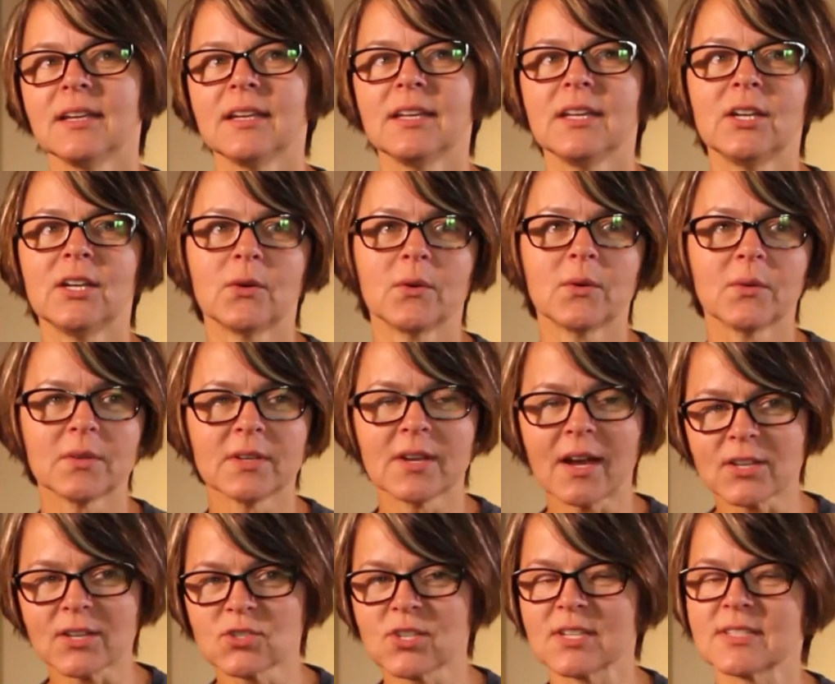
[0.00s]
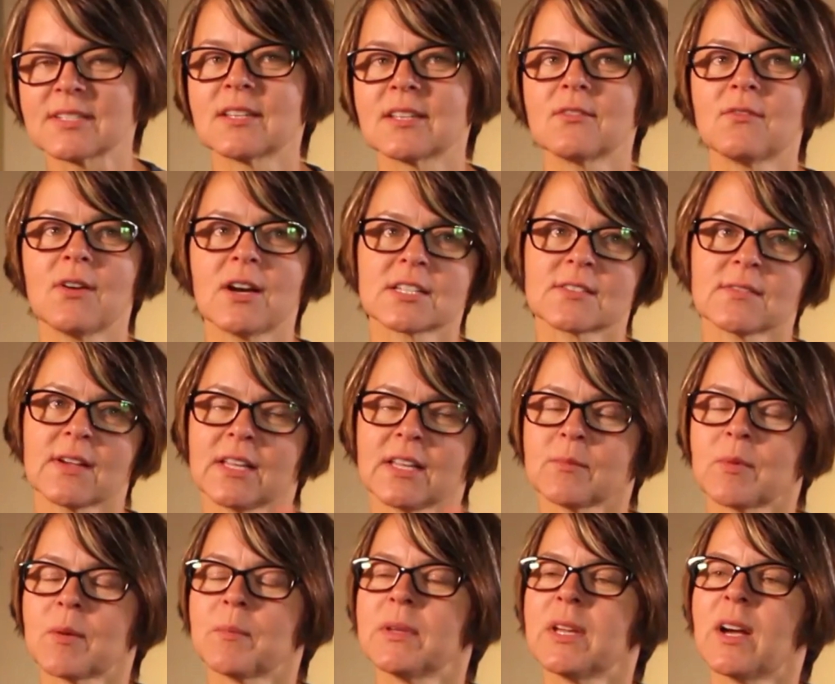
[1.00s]
you know, not just in the Fox Valley,
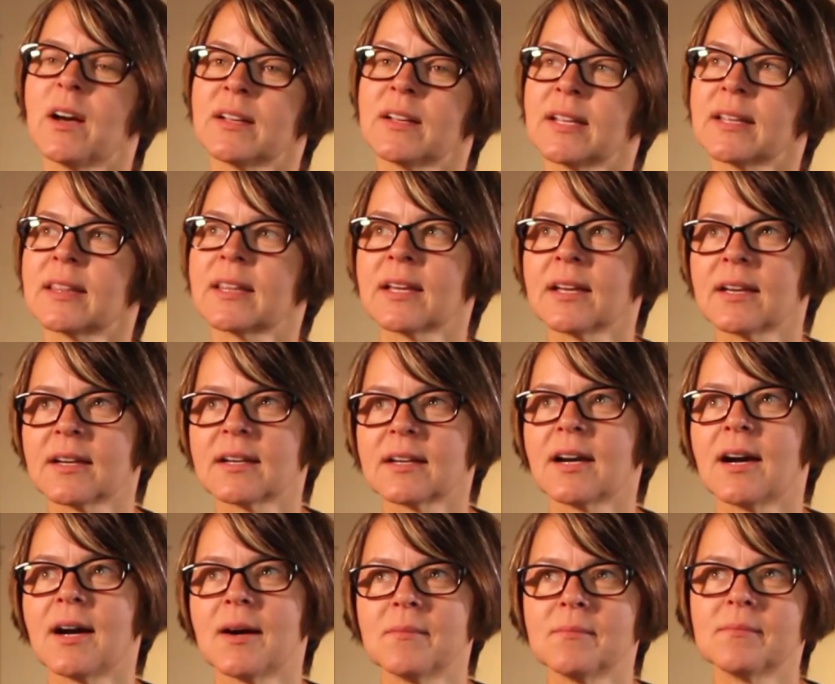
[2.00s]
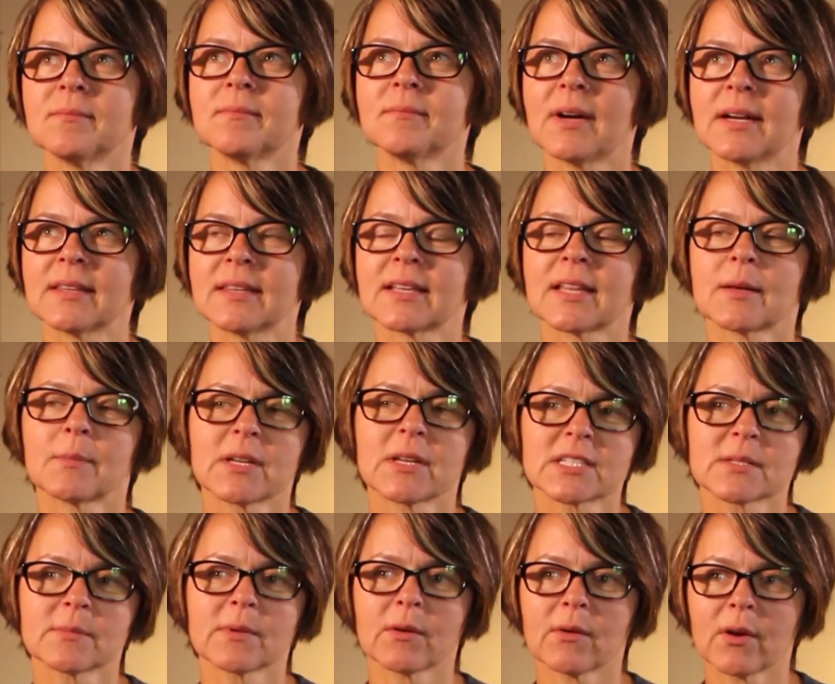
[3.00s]
but beyond, I think that
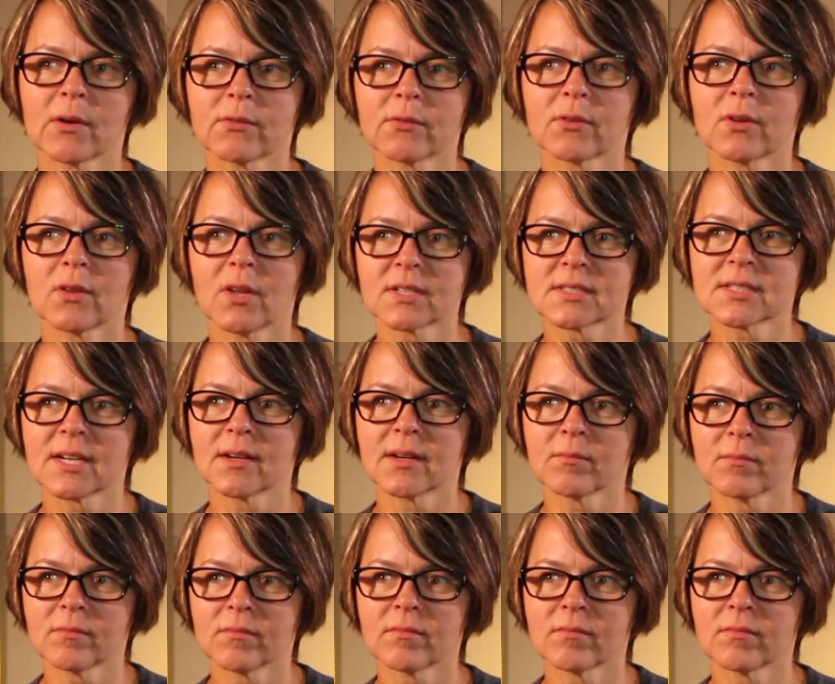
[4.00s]
place will be around for a long time.